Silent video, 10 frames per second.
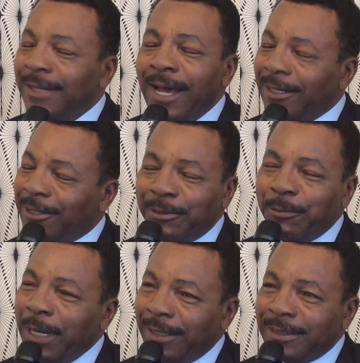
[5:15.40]
Not a good
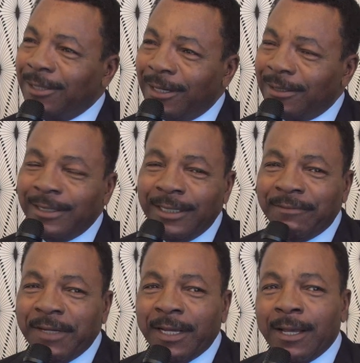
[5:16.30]
way to start the
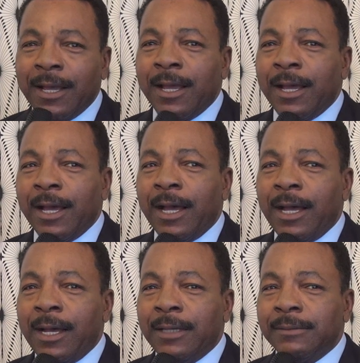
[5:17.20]
evening.
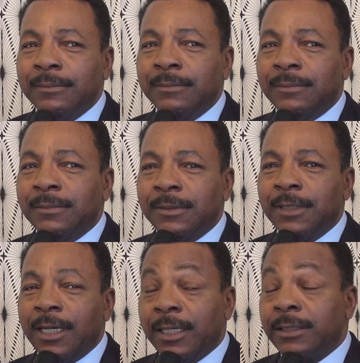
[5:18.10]
No,
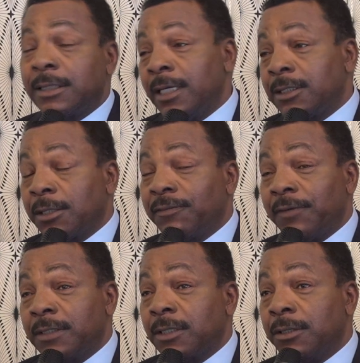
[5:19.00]

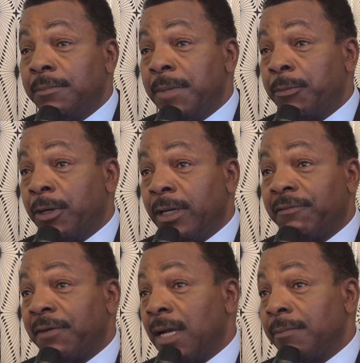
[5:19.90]
it's a good memory and a
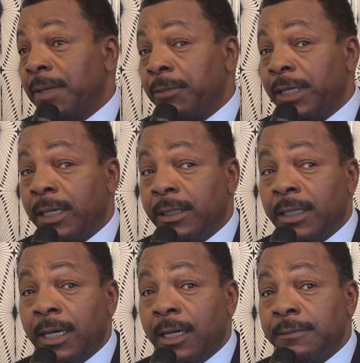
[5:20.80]
fond memory, and
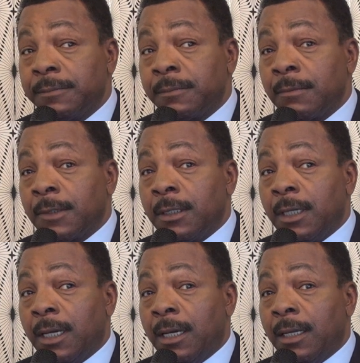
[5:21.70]
a
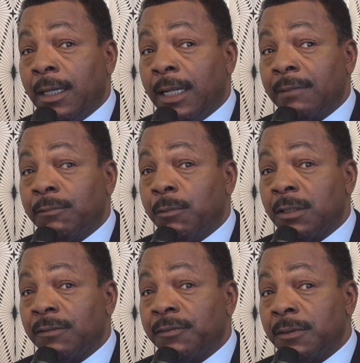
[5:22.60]
lot of
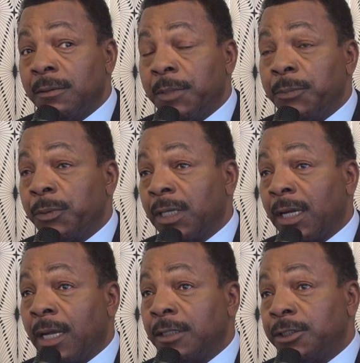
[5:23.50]
wonderful people that
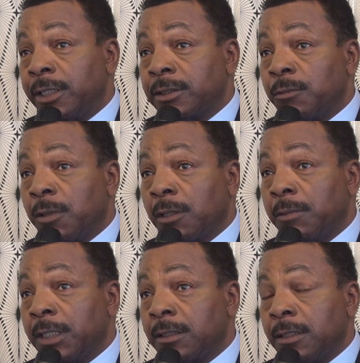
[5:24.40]
I got a chance to work
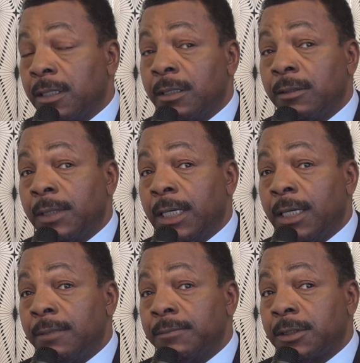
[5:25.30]
with.
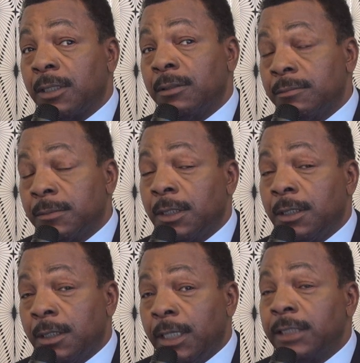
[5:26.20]
So
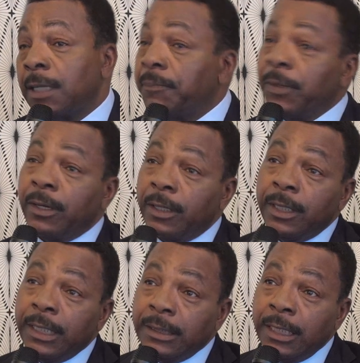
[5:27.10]
it's up there
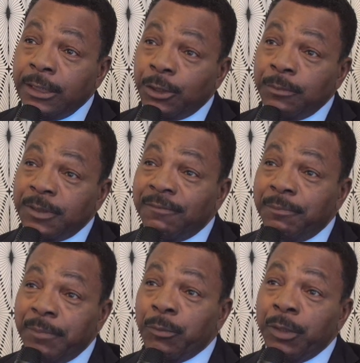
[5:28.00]
in terms
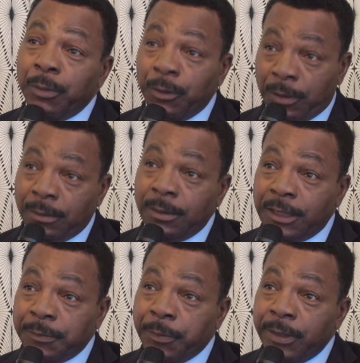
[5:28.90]
of memorable
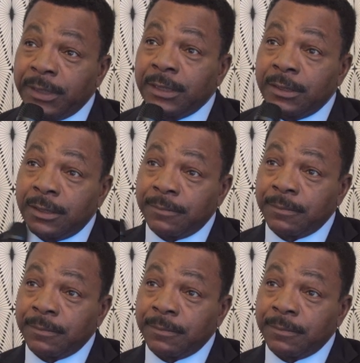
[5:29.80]
experiences.